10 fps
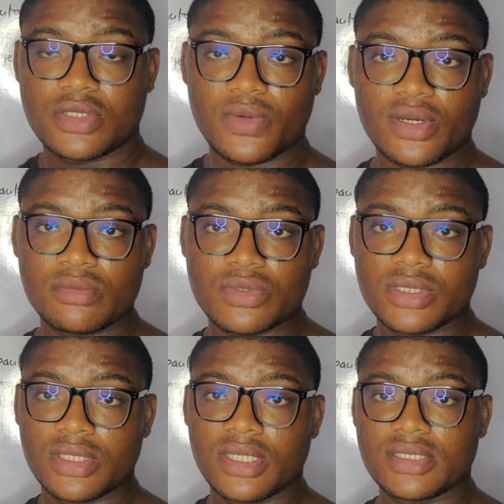So welcome
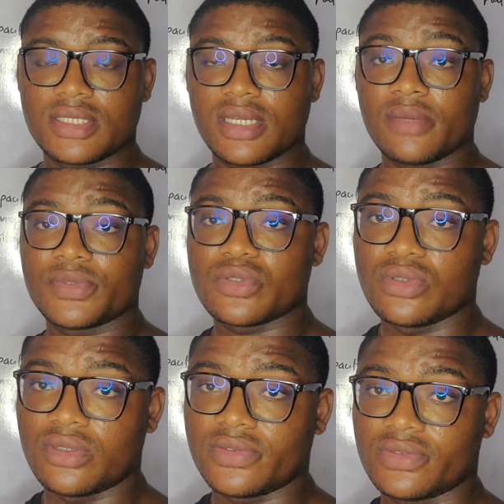to the next
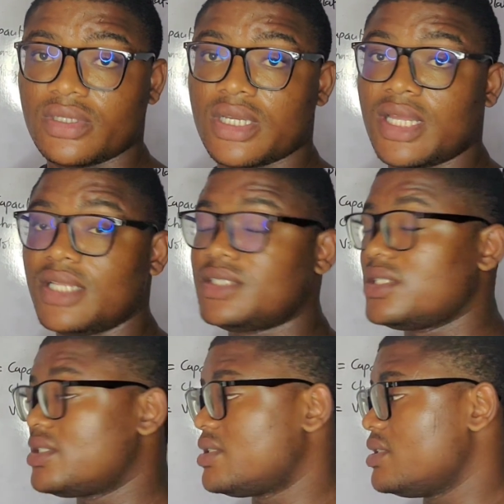episode of
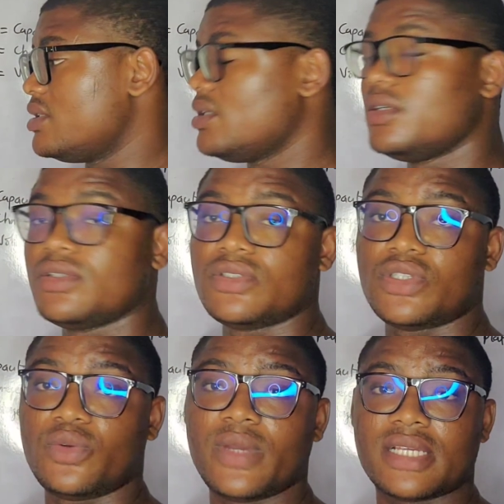electricity.
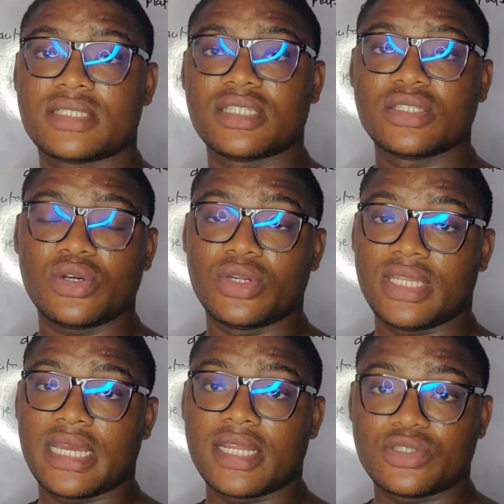So we are still
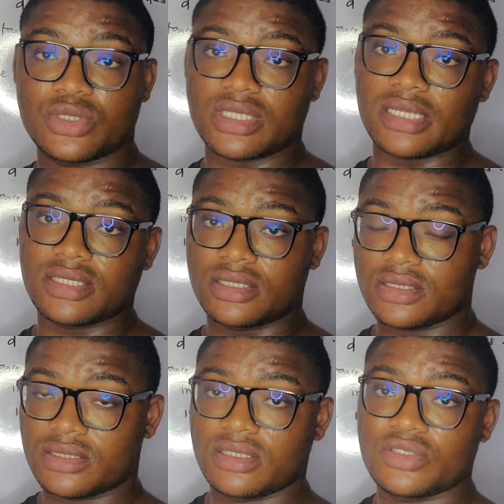on
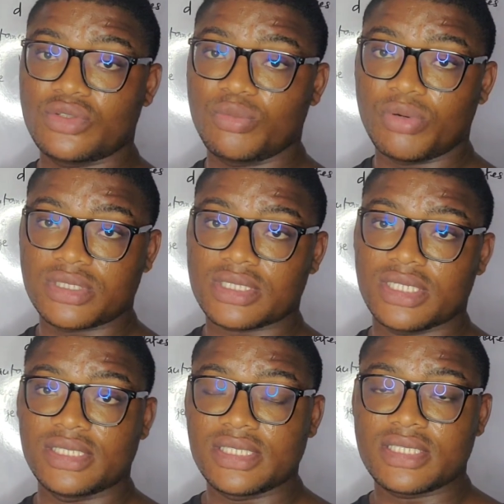electrostatics. So
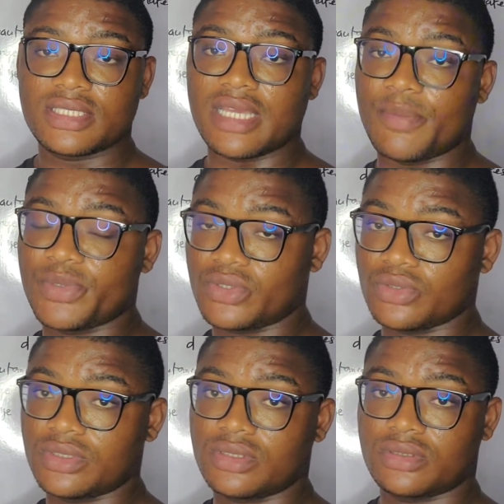but in this
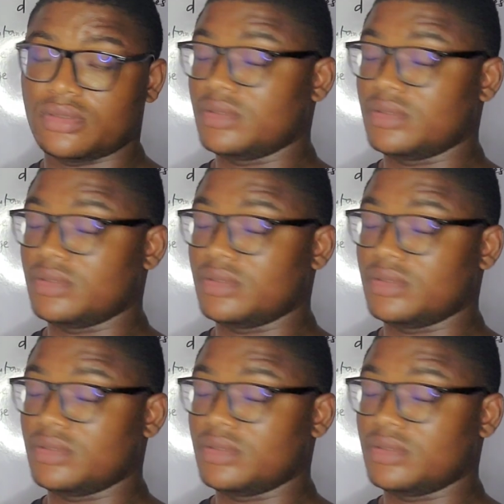episode,